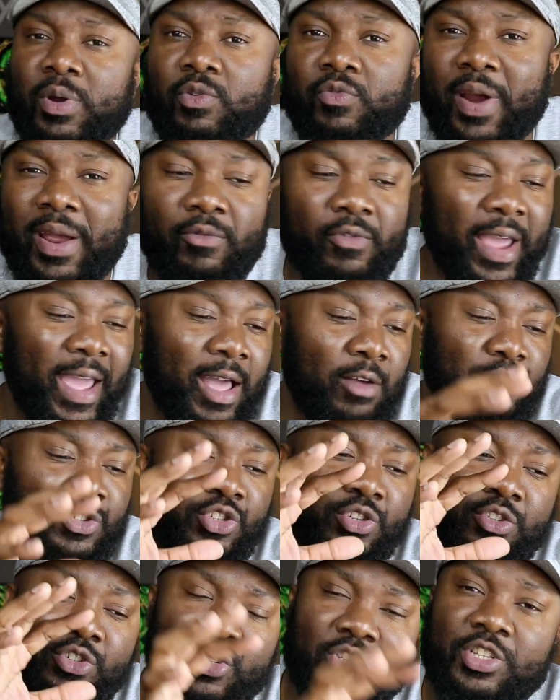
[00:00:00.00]
quick roundhouse,
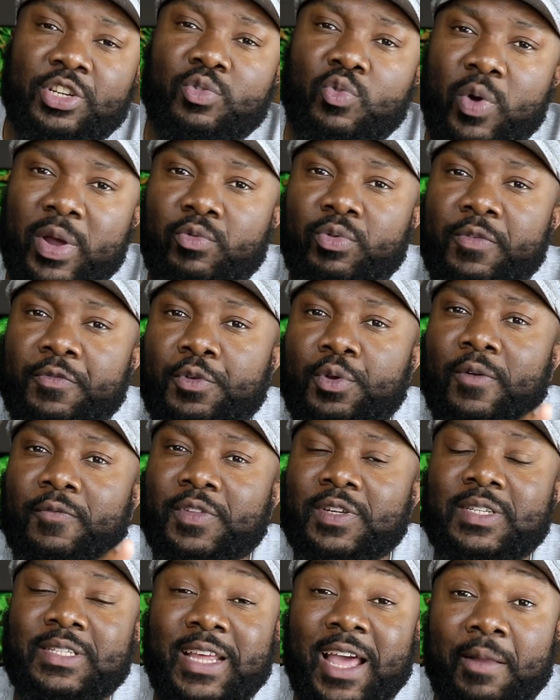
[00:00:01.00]
just a quick review
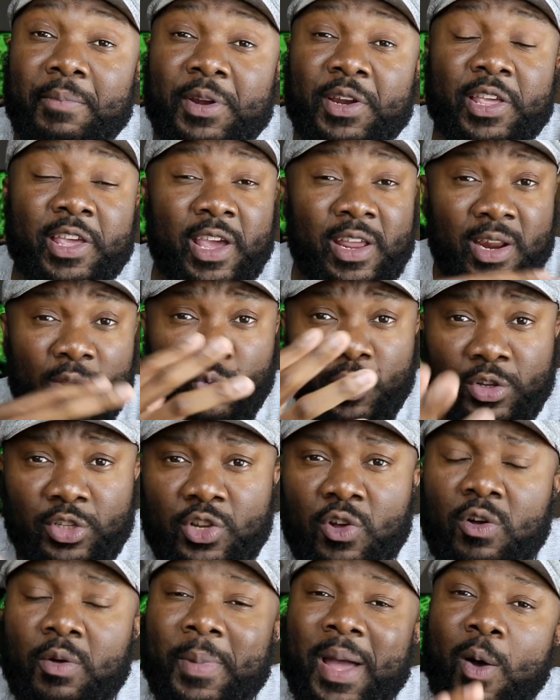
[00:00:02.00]
of this tablet here, and then we're going
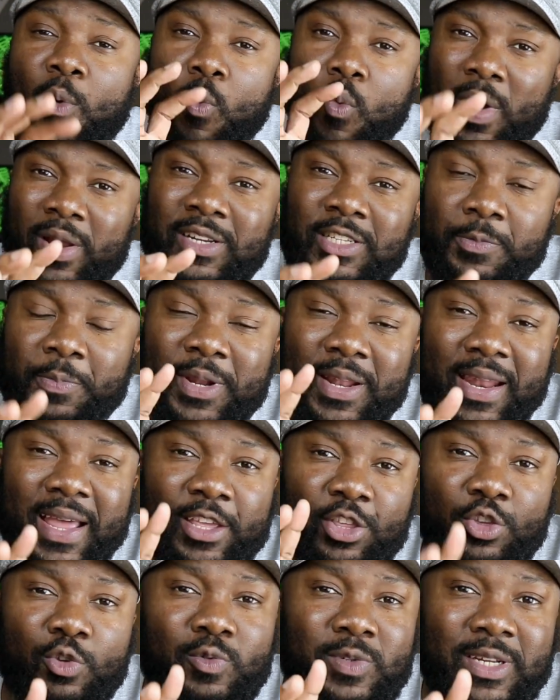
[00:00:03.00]
to talk about what it's been
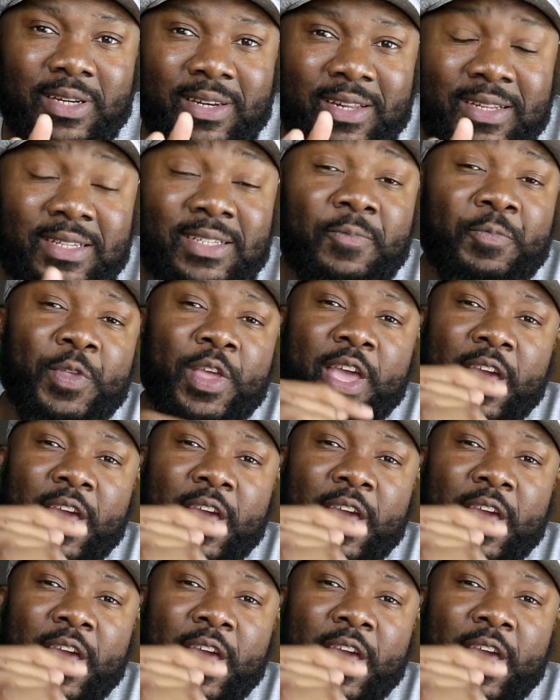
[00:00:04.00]
like using this,